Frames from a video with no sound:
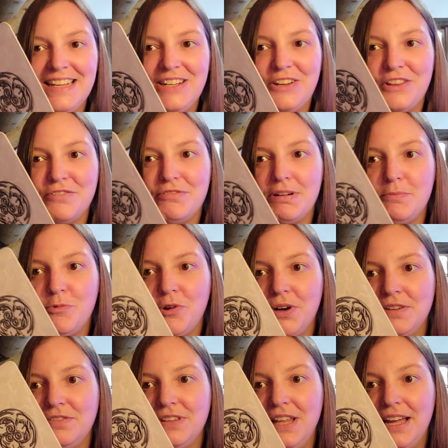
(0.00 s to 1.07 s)
The Grimoire
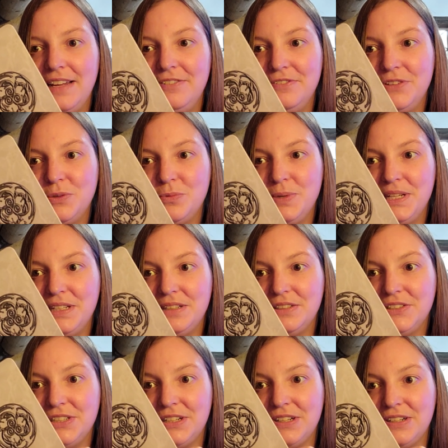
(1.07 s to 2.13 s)
of Life, the wheel
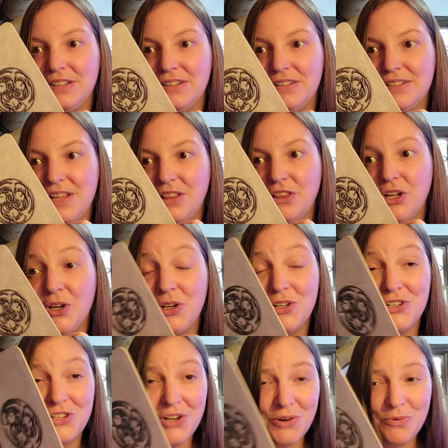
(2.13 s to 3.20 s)
turns,
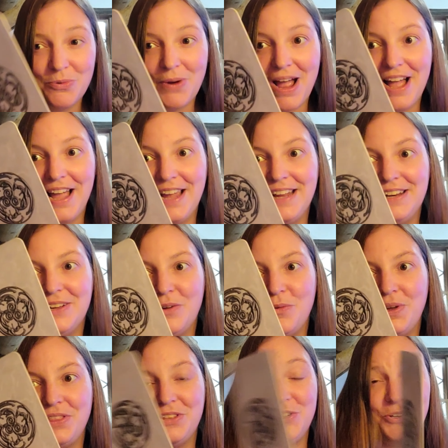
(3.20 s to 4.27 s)
learn to ride
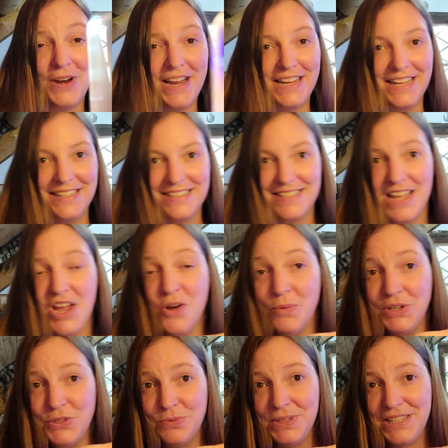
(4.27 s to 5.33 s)
with the dragons,
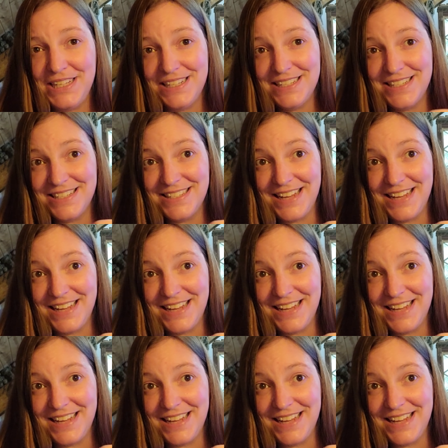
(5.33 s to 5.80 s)
which really is just